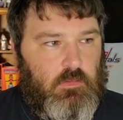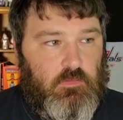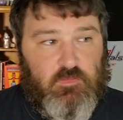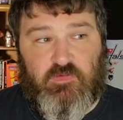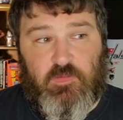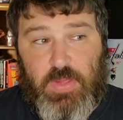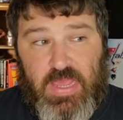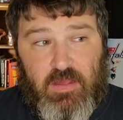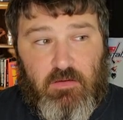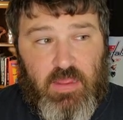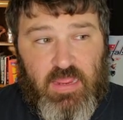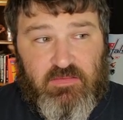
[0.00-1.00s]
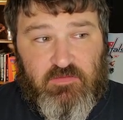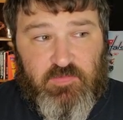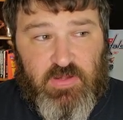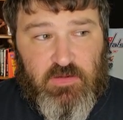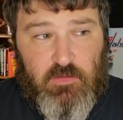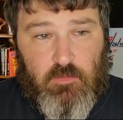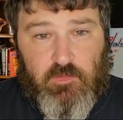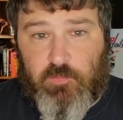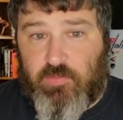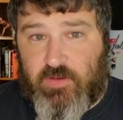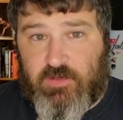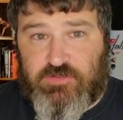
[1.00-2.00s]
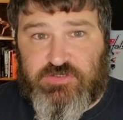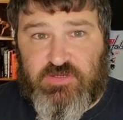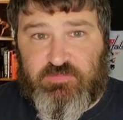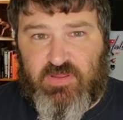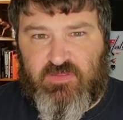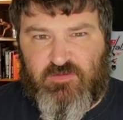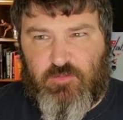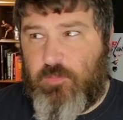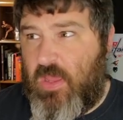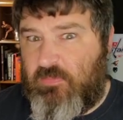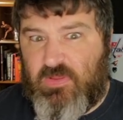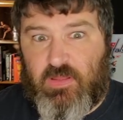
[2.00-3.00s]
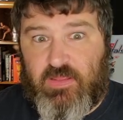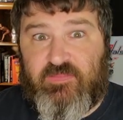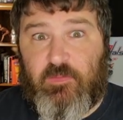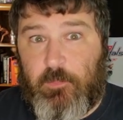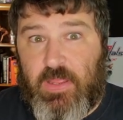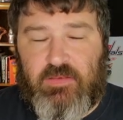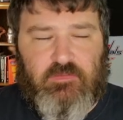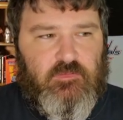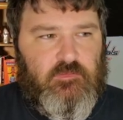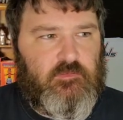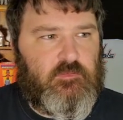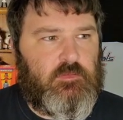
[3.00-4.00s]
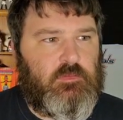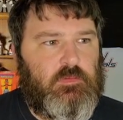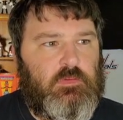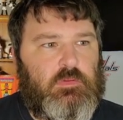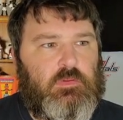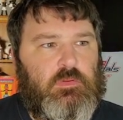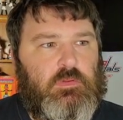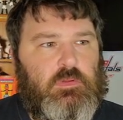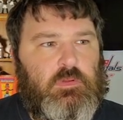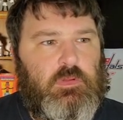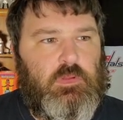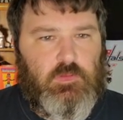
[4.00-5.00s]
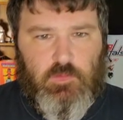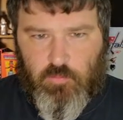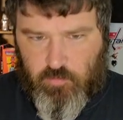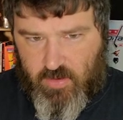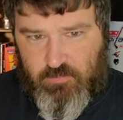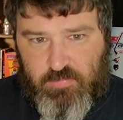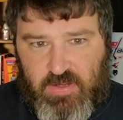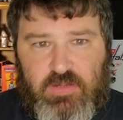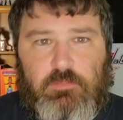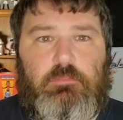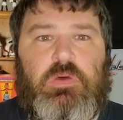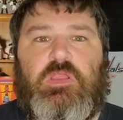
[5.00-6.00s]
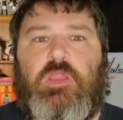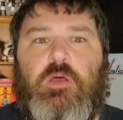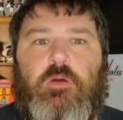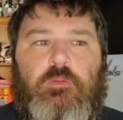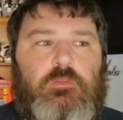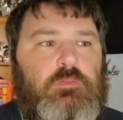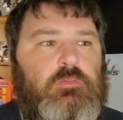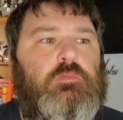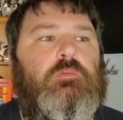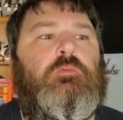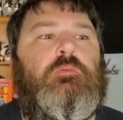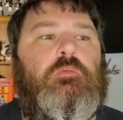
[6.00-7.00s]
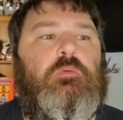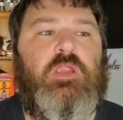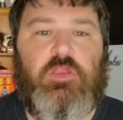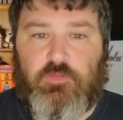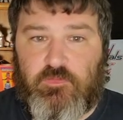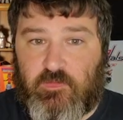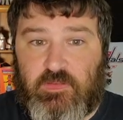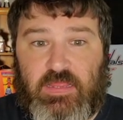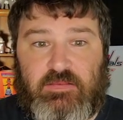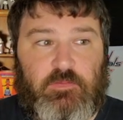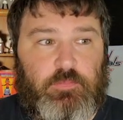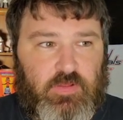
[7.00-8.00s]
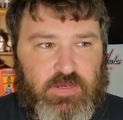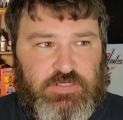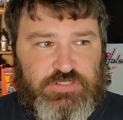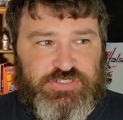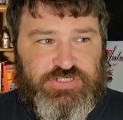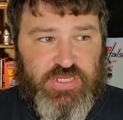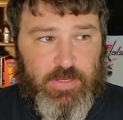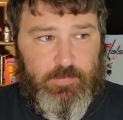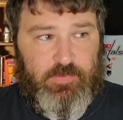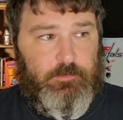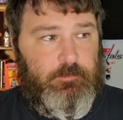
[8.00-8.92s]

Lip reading: or somehow activate it on the player ship. I assume maybe like the Mantis. Little red button below when you select a player's ship.